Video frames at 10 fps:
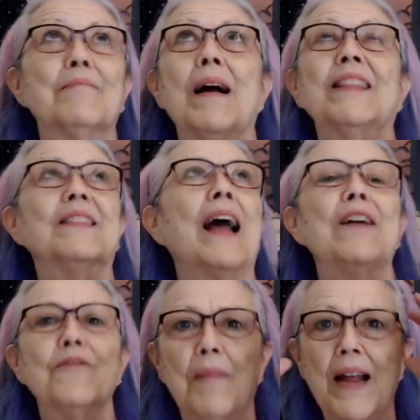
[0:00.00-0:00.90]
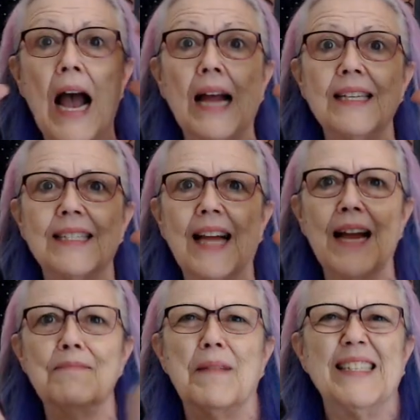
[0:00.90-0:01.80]
life, my
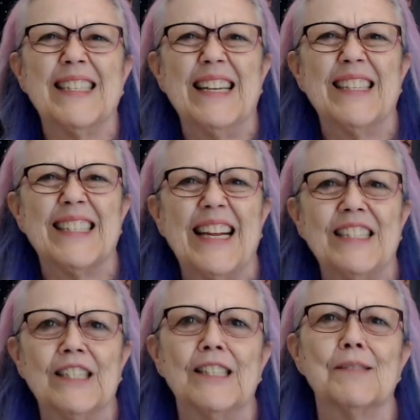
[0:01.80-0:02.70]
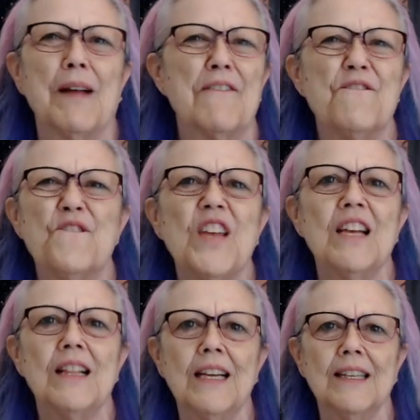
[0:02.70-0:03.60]
eyesight, my sensations, my
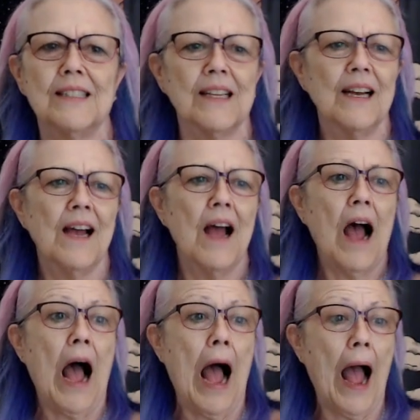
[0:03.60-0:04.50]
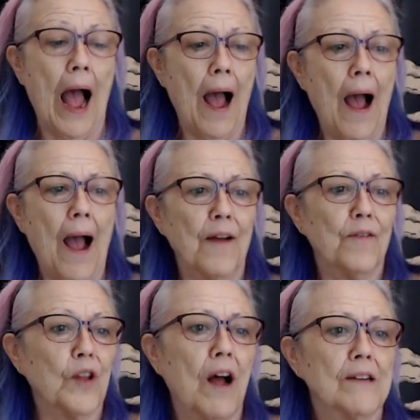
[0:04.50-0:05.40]
feelings. I've
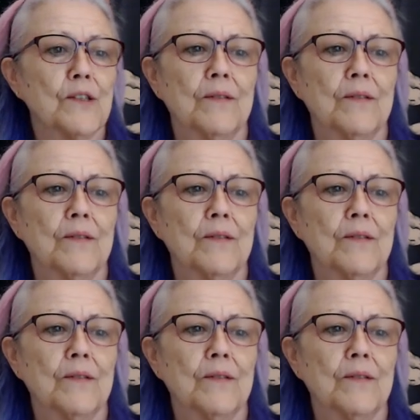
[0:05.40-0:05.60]
lost